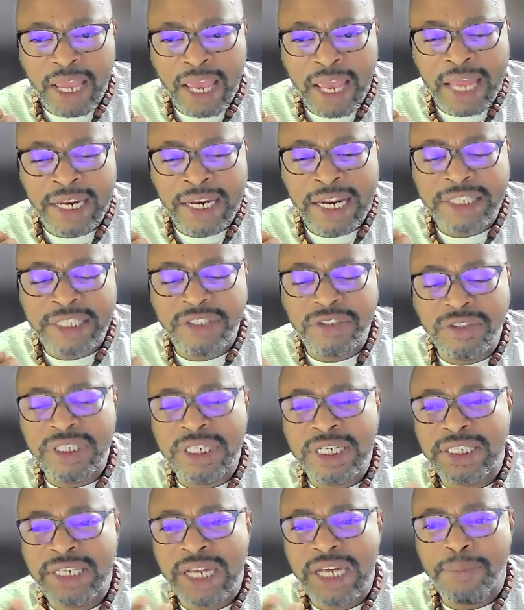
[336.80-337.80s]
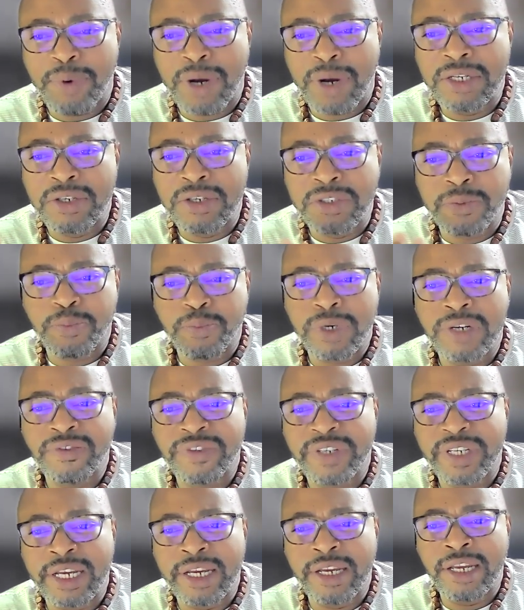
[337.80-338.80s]
and let's use an example I used
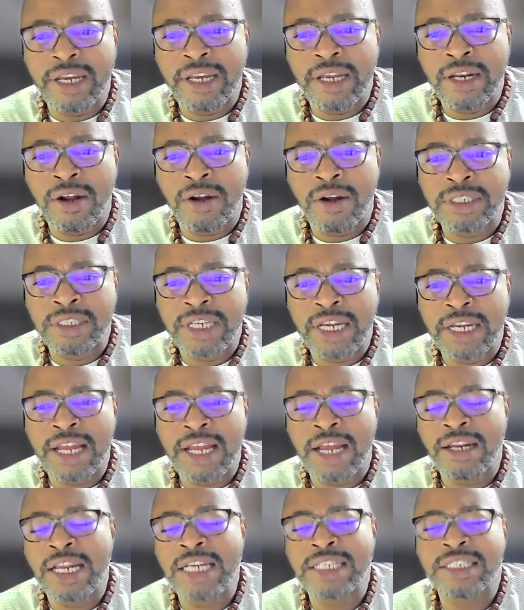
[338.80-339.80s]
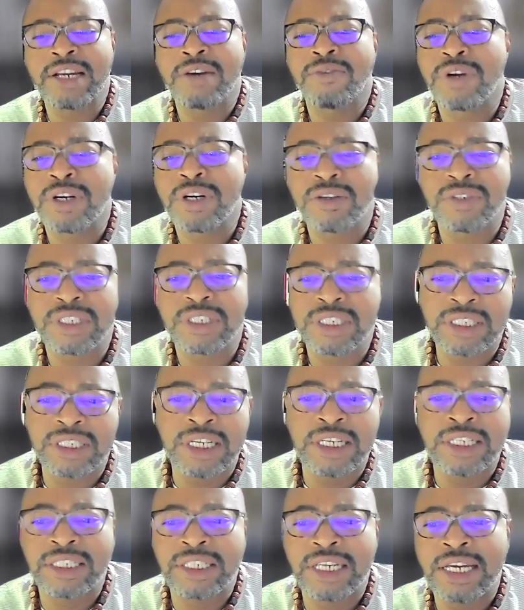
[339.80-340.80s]
previously, saying that let's say Reynolds
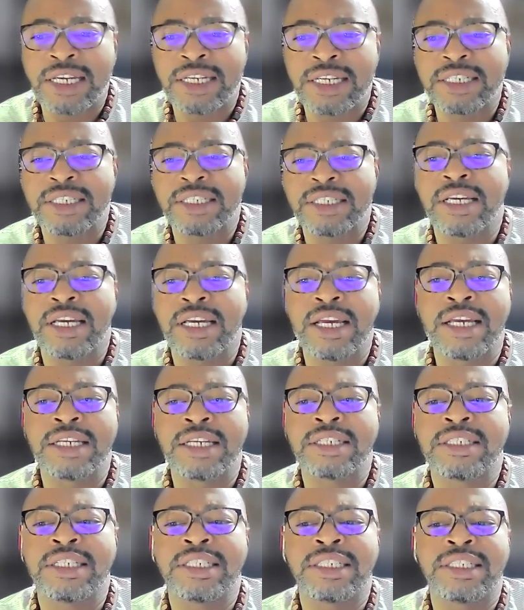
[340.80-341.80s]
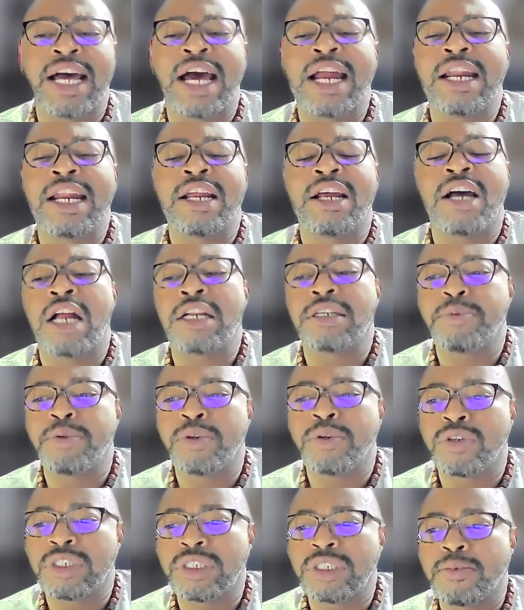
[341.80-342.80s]
is designing the
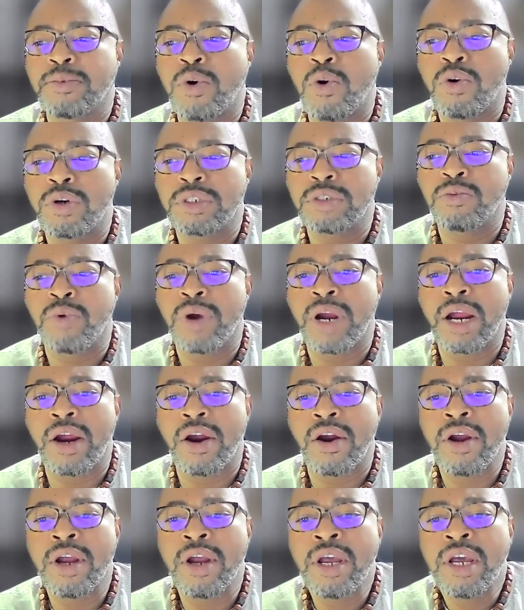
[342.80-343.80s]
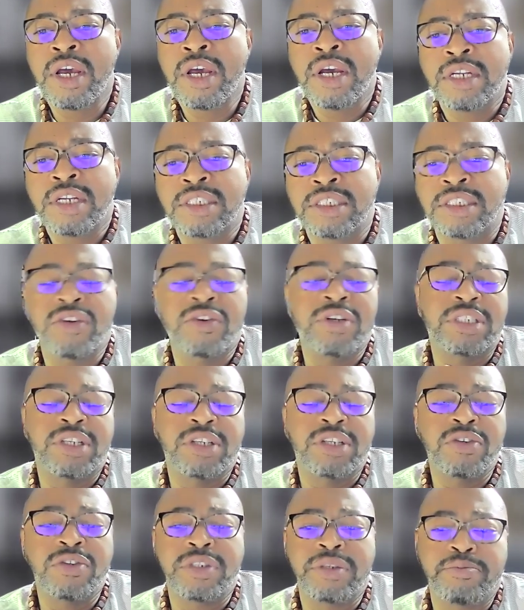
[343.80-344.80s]
entrepreneurship course where the students
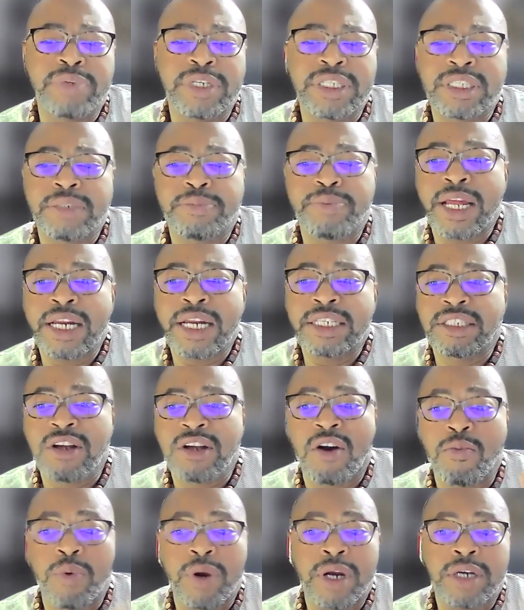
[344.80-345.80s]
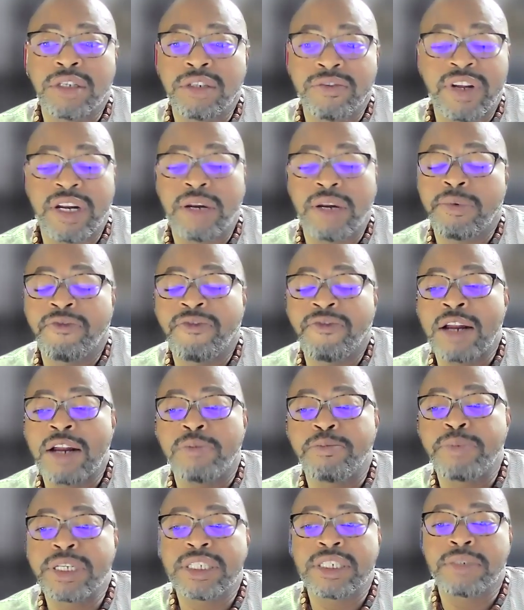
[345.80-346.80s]
are using business planning software to develop a
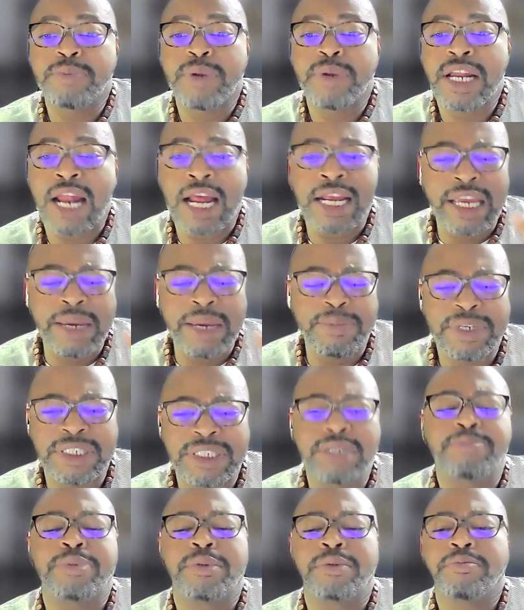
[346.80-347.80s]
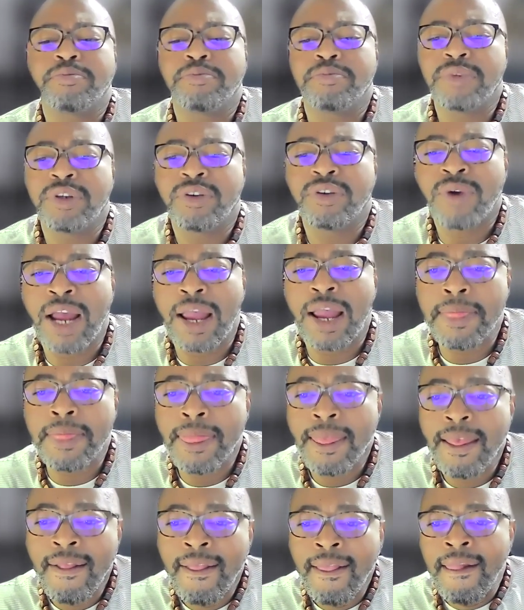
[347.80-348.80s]
final business plan. I keep it simple, right?
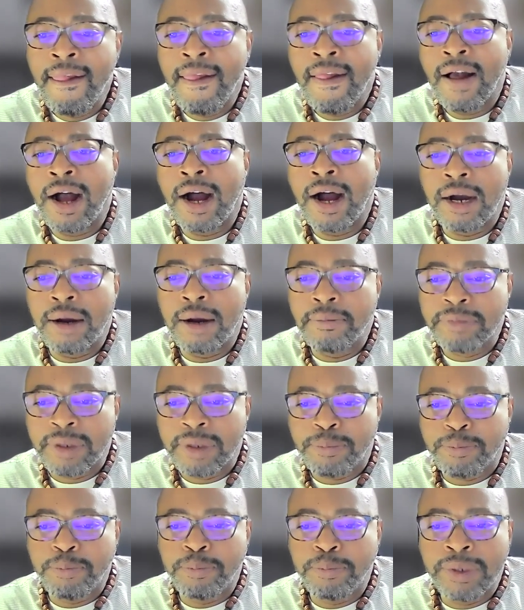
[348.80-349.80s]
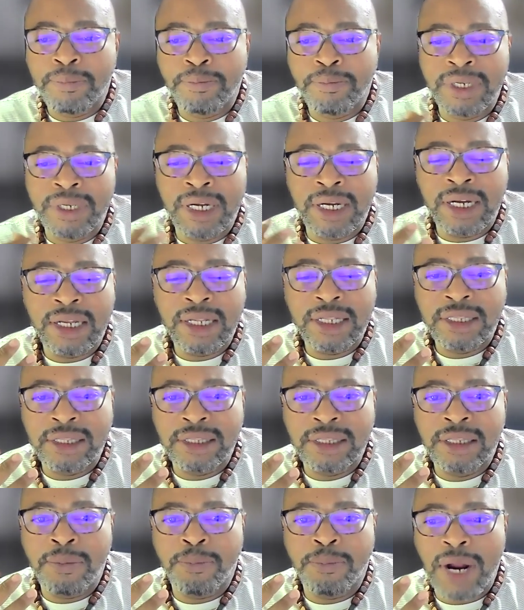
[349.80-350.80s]

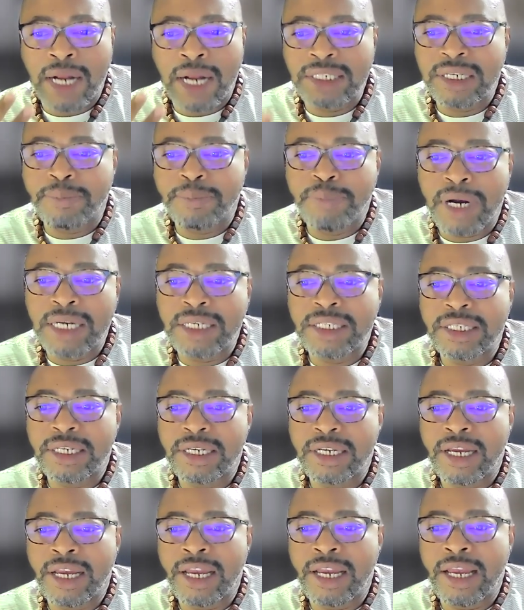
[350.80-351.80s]
The project budget,